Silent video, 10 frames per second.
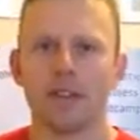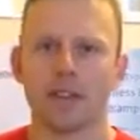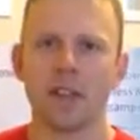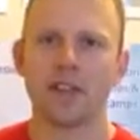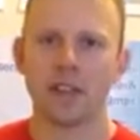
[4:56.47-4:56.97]

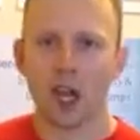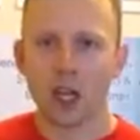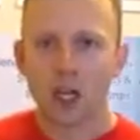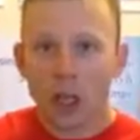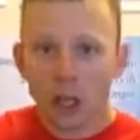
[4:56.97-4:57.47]
So there's a
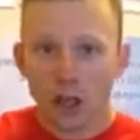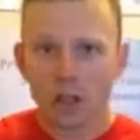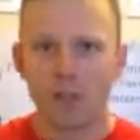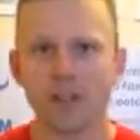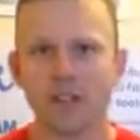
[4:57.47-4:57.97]
lot
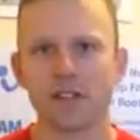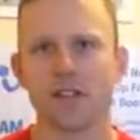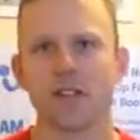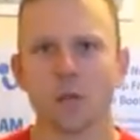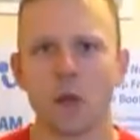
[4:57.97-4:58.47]
of
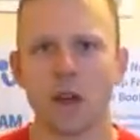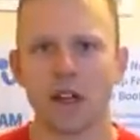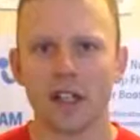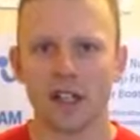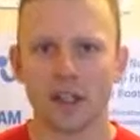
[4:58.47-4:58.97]
reasons
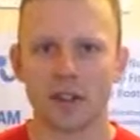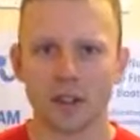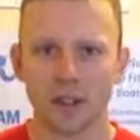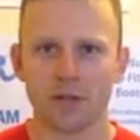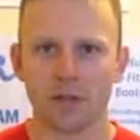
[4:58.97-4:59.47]
why
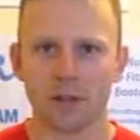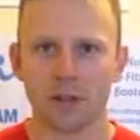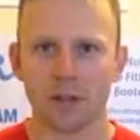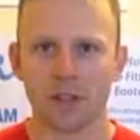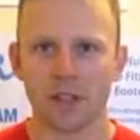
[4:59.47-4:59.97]
cod liver
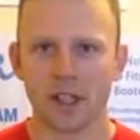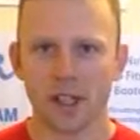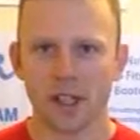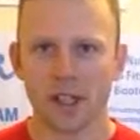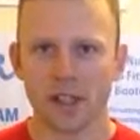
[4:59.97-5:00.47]
oil
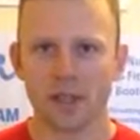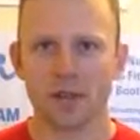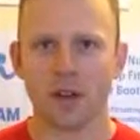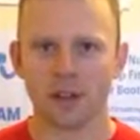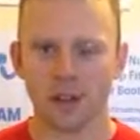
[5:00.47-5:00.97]
is
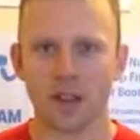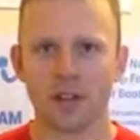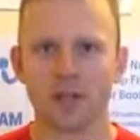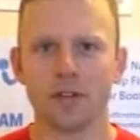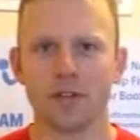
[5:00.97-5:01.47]
very, very
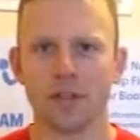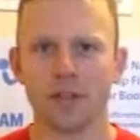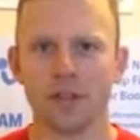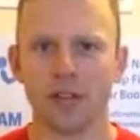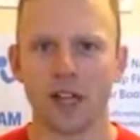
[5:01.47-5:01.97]
good for
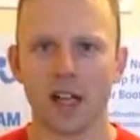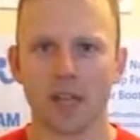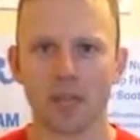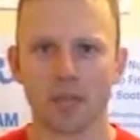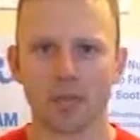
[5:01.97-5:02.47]
you,
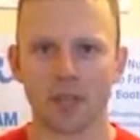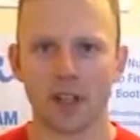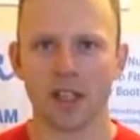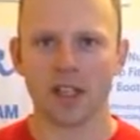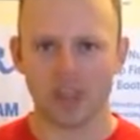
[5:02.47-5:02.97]

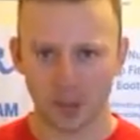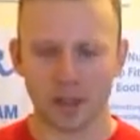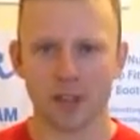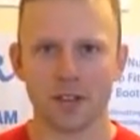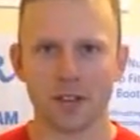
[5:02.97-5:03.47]
unless you're
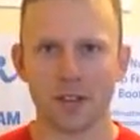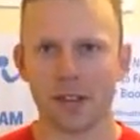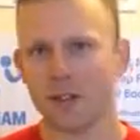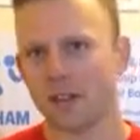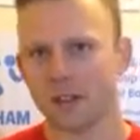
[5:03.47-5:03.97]
pregnant or you're